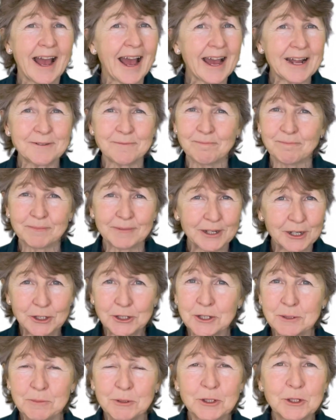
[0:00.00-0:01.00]
and
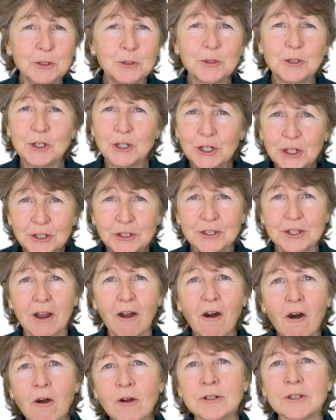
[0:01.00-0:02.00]
customers who just
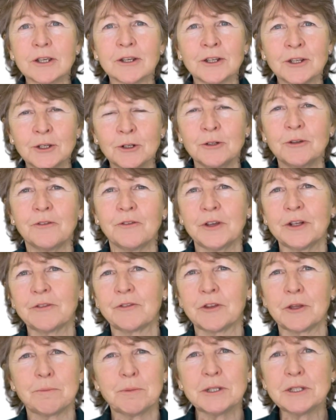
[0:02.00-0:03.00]
aren't a good fit
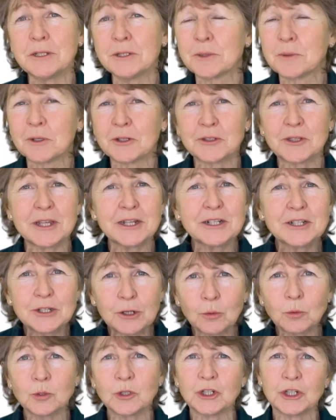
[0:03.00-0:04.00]
for the business because they
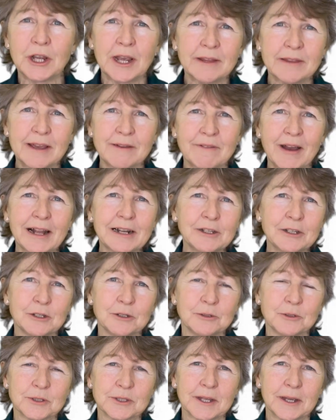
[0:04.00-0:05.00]
don't share their
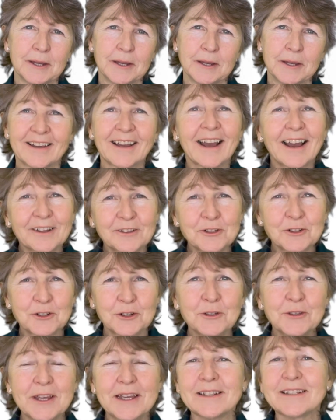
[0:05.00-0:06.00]
values. And the
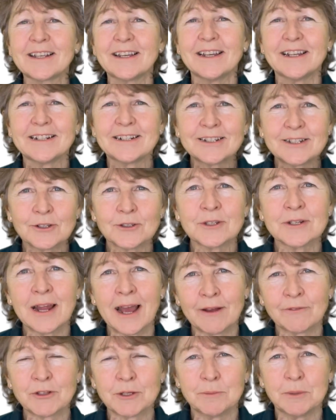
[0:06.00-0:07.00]
truth is, it doesn't
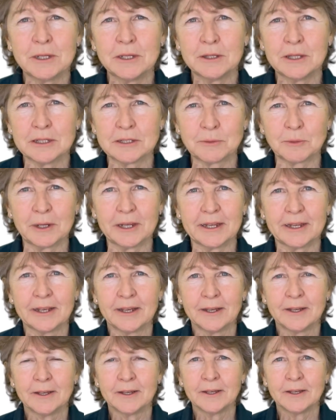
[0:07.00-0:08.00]
have to be this way.
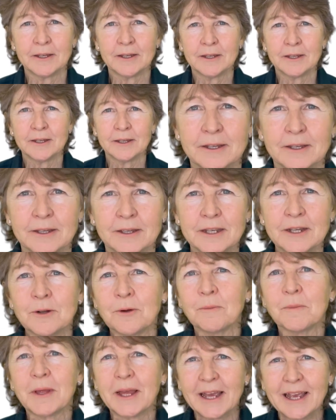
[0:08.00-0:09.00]
You
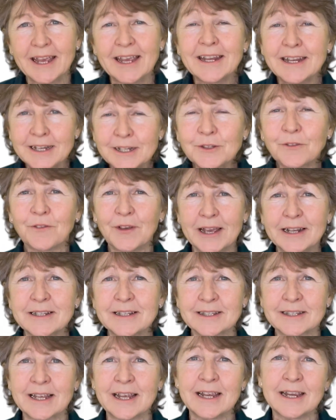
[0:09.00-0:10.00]
know, it is fair to
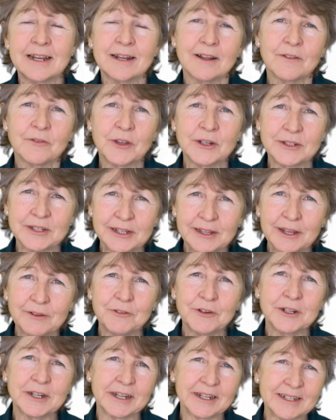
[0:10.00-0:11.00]
say that
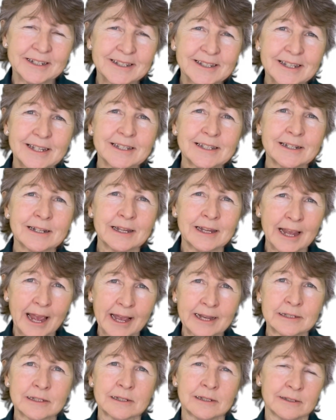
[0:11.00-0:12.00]
delivering a consistently
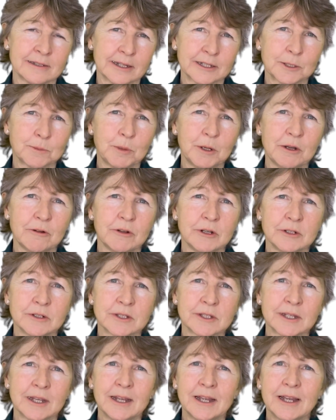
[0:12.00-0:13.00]
excellent
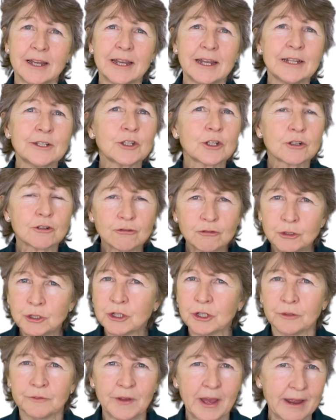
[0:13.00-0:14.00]
experience is
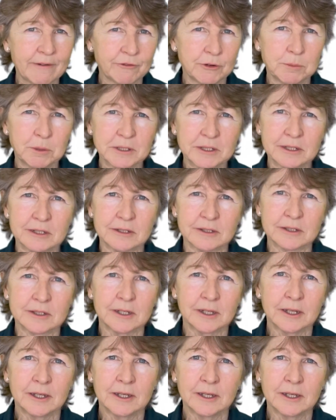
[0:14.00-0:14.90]
crucial for every business.